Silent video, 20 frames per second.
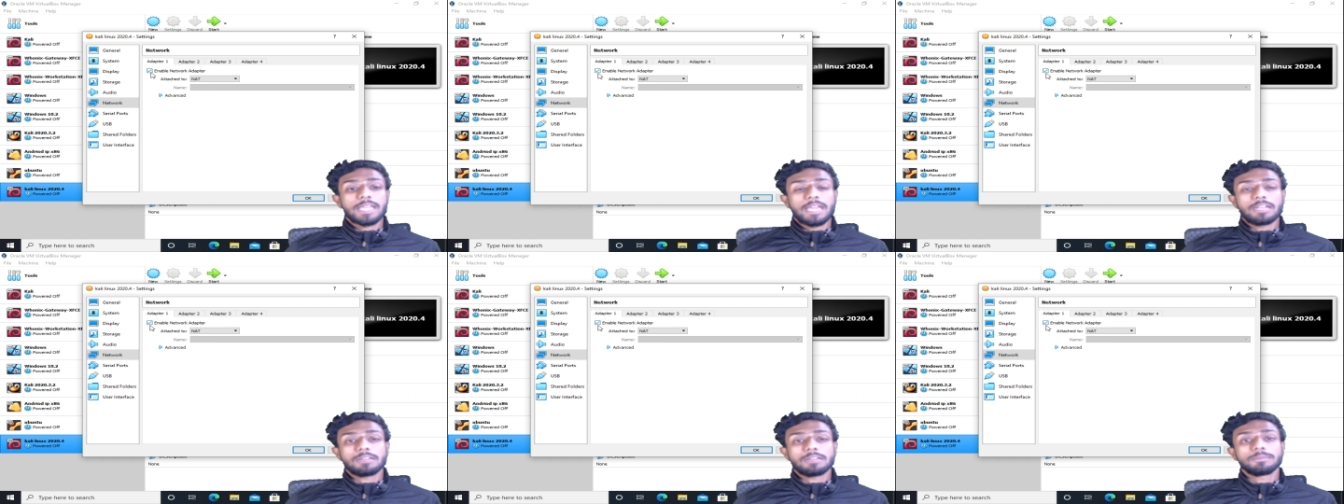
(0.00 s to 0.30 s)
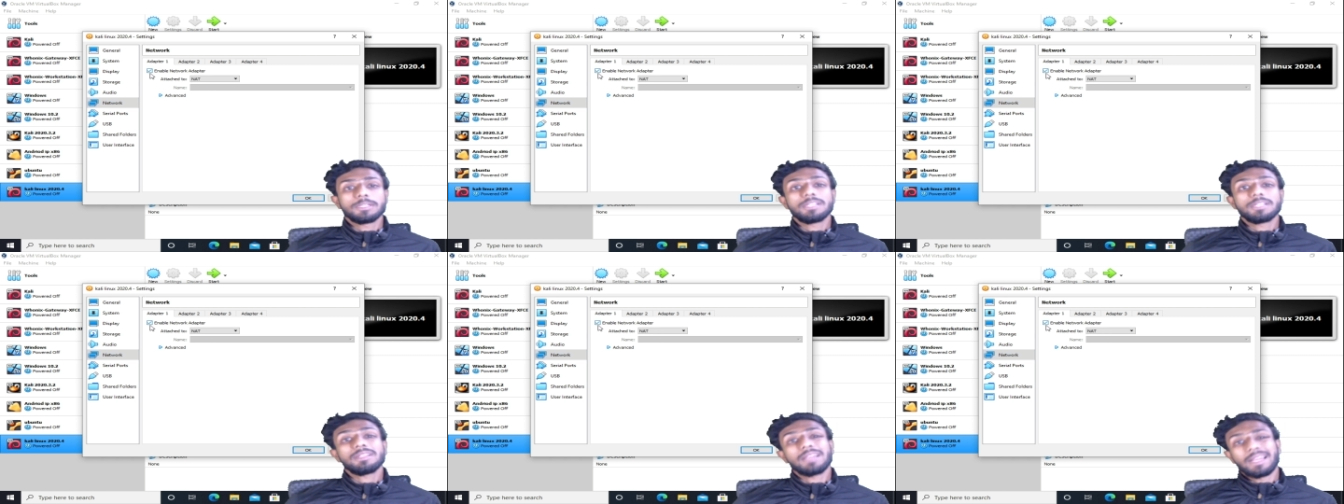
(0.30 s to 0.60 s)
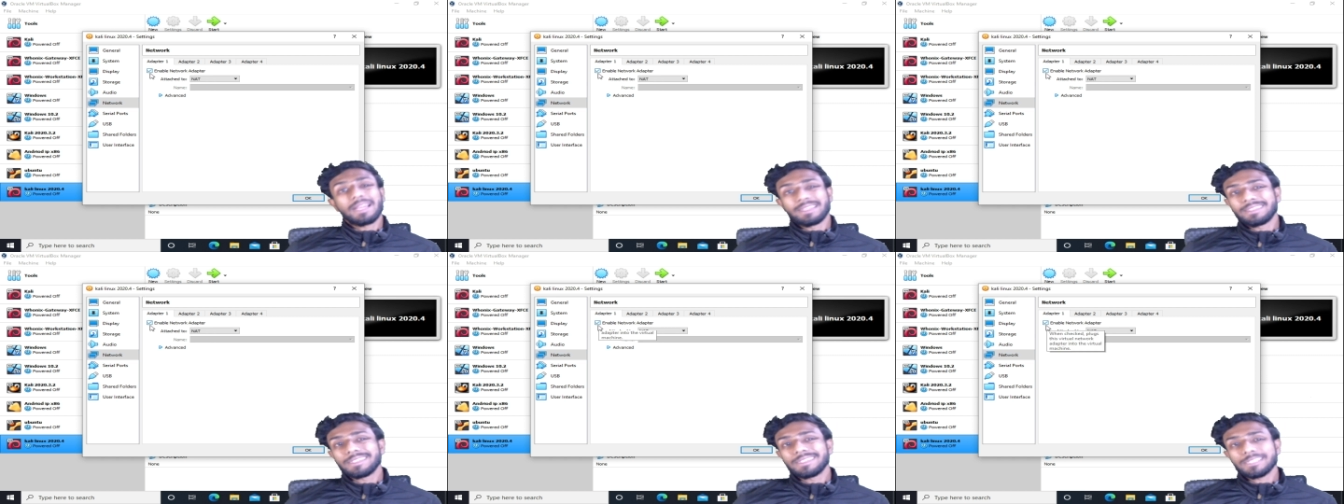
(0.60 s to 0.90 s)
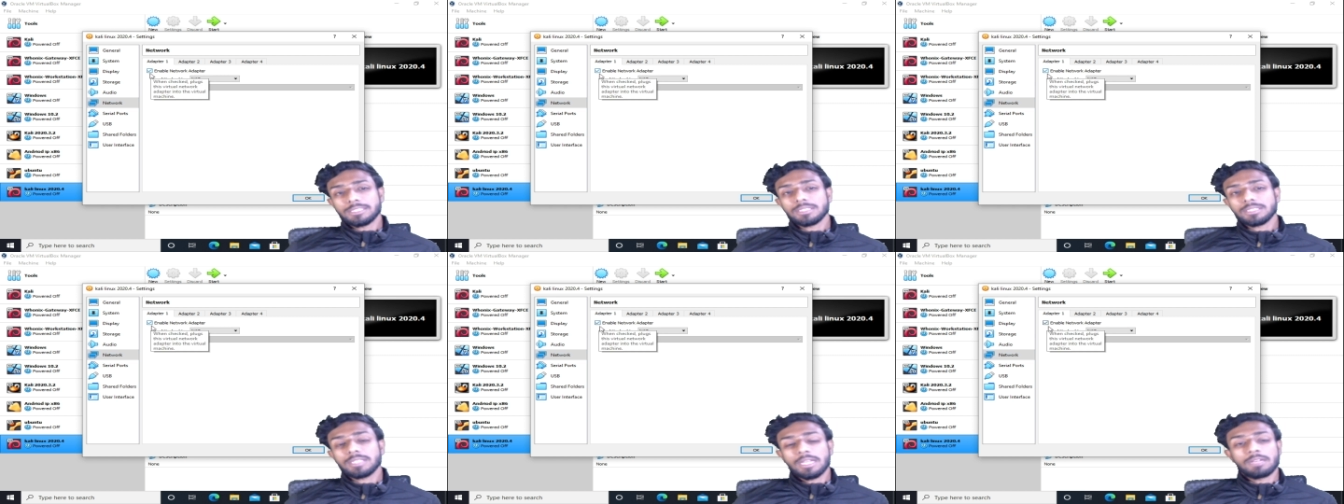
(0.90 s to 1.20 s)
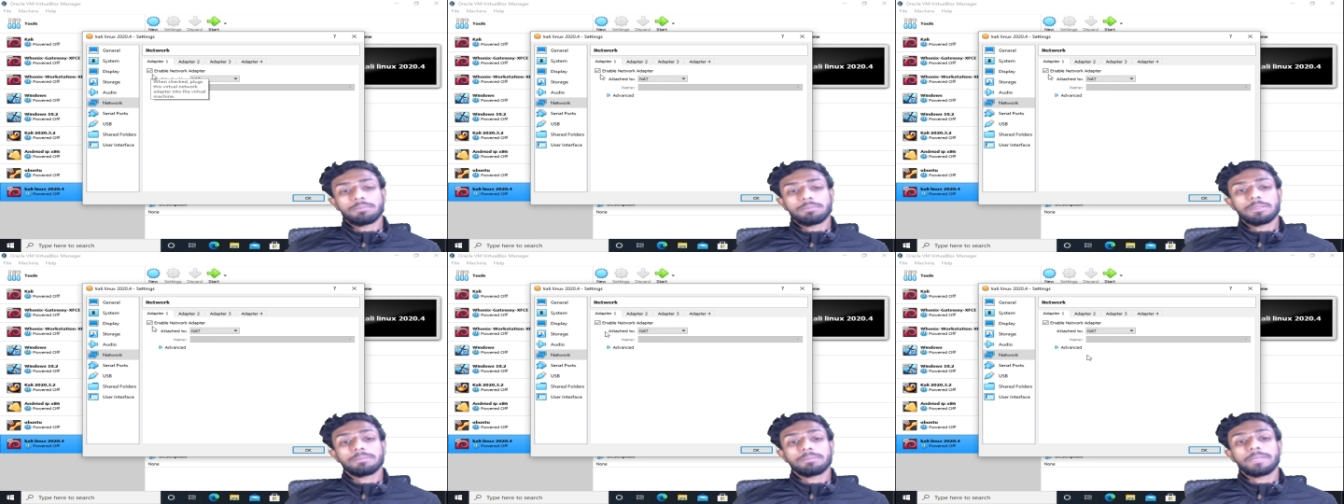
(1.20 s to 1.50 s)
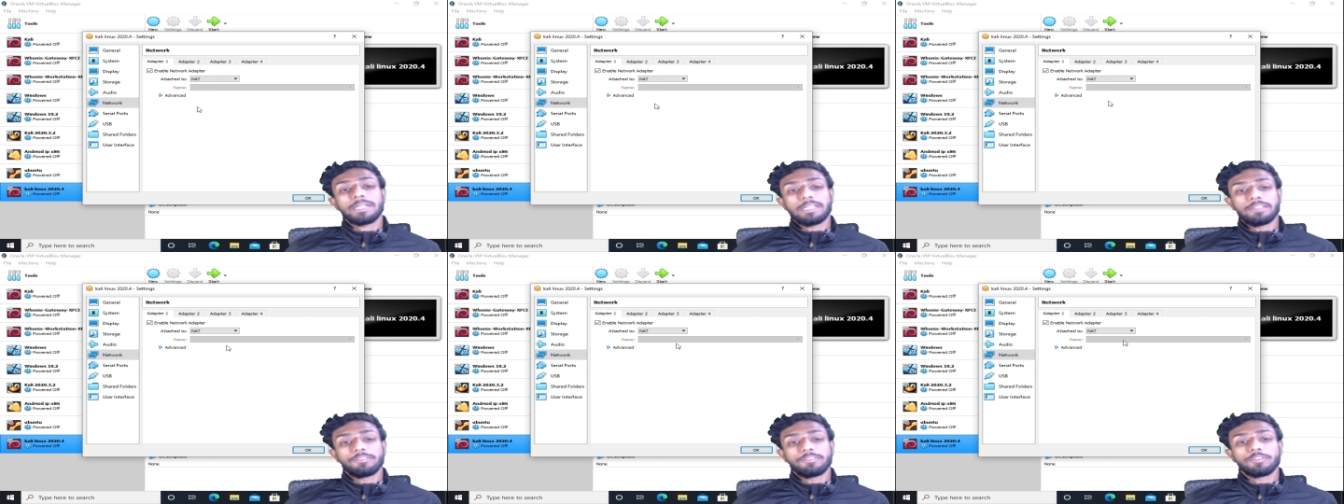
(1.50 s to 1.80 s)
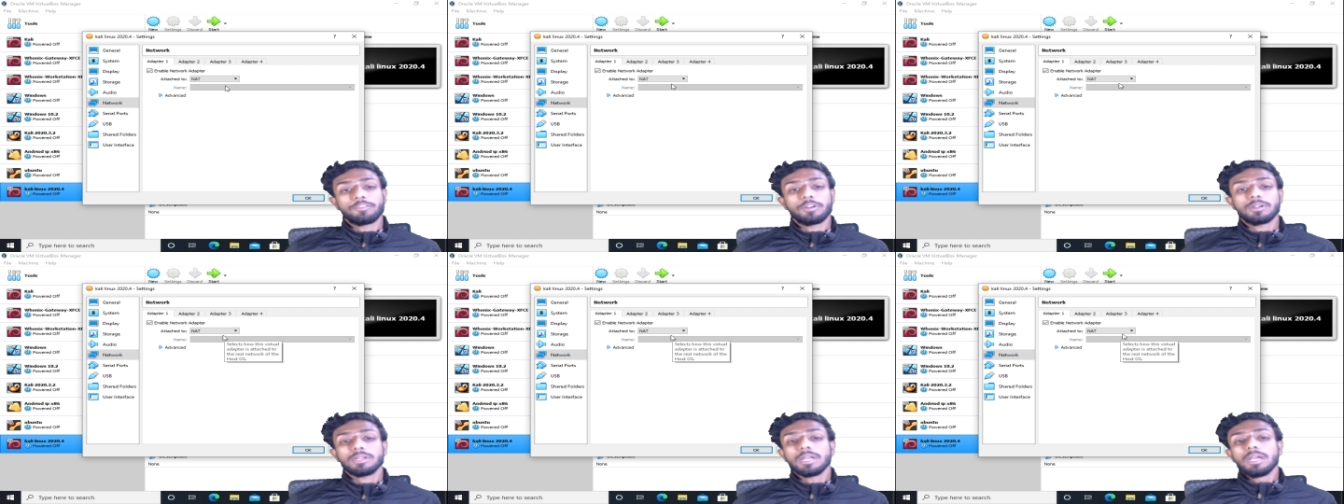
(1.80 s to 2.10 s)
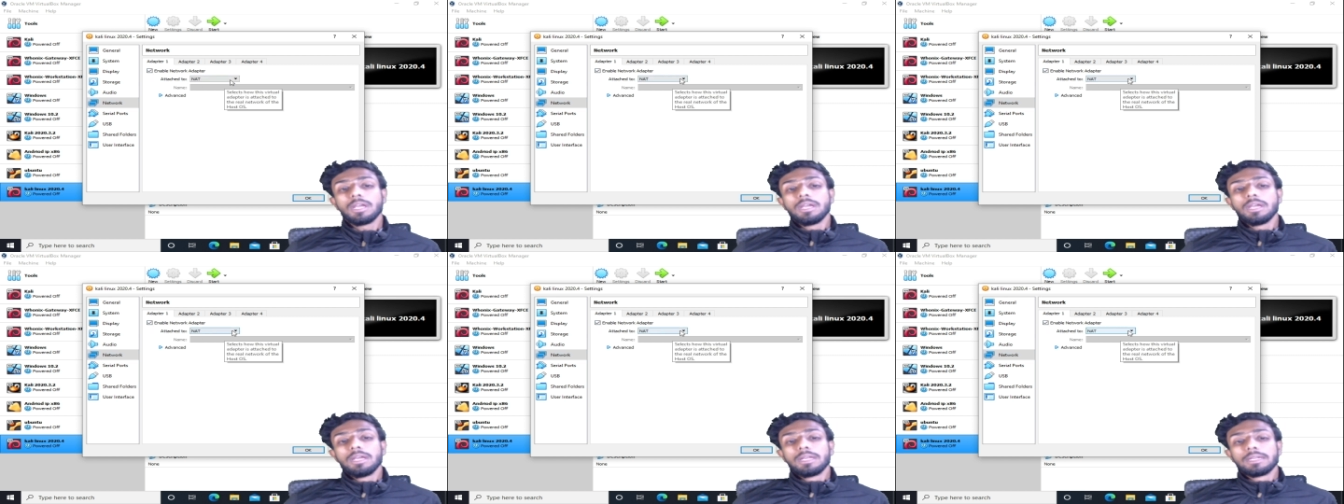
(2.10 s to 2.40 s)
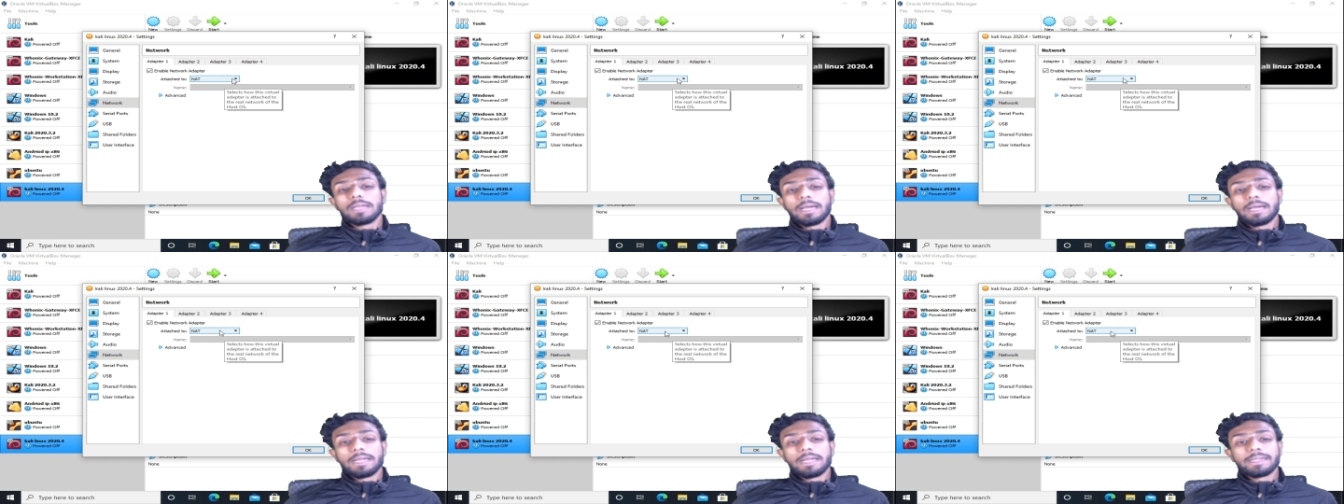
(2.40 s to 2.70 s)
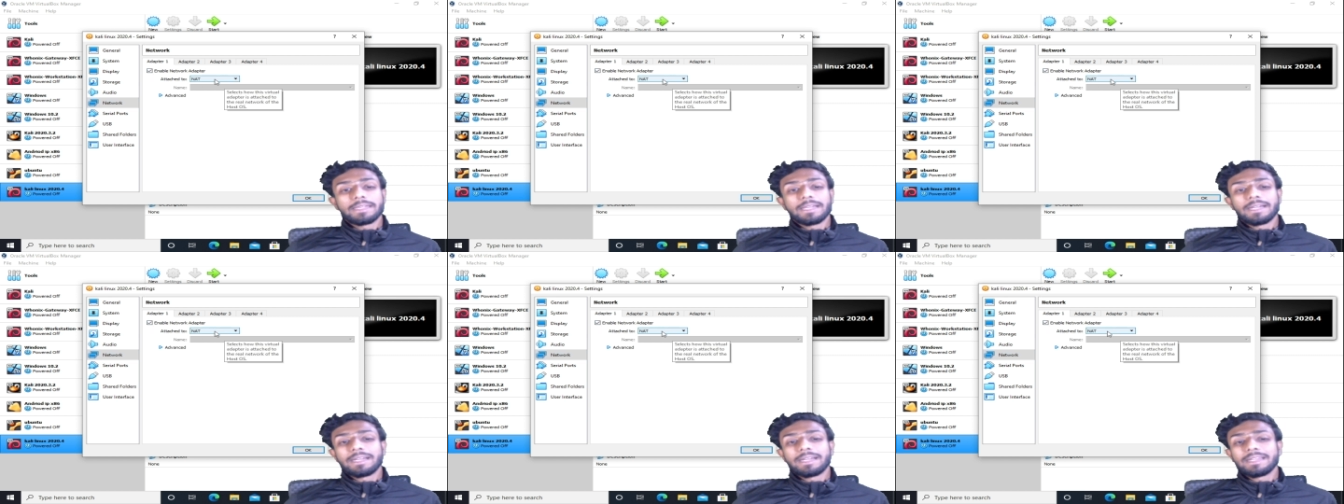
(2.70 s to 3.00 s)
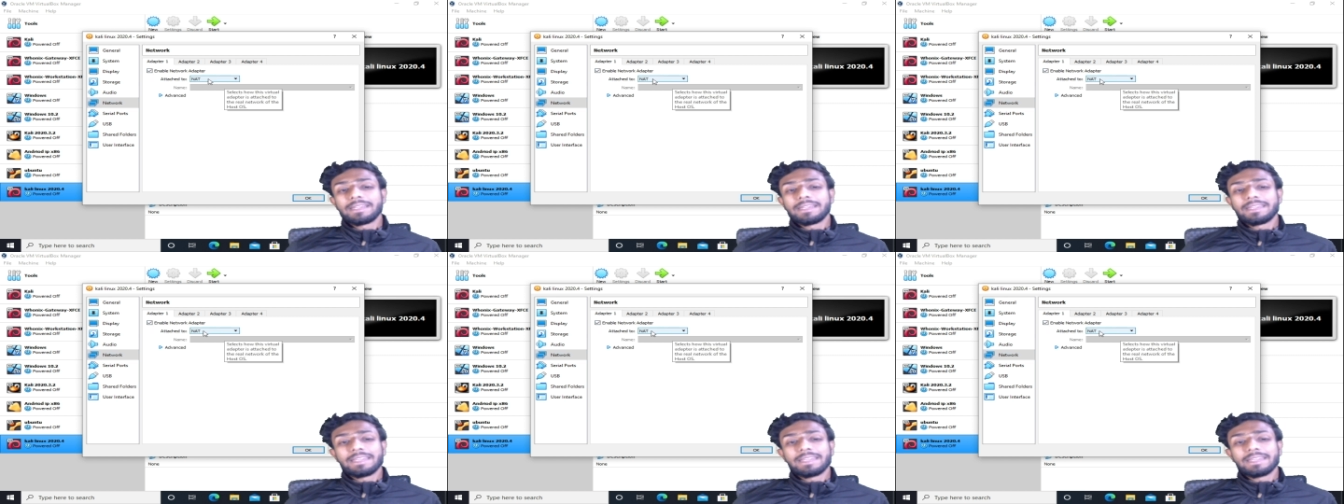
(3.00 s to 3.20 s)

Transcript: enabled and this is enabled by default and uh,